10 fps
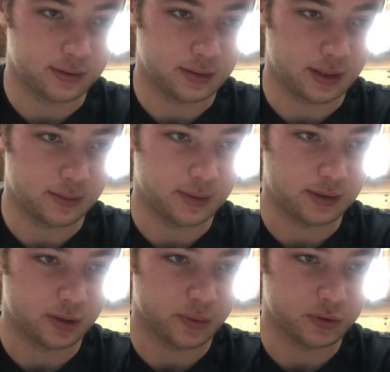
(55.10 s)
I think it means
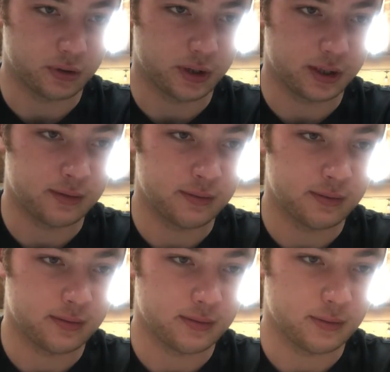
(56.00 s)
commercial grade.
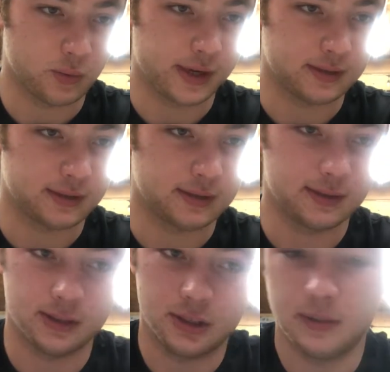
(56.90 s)
Why it's not a
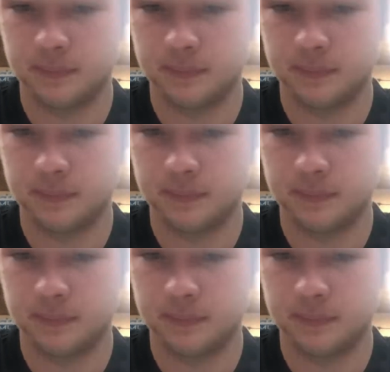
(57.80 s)
CG,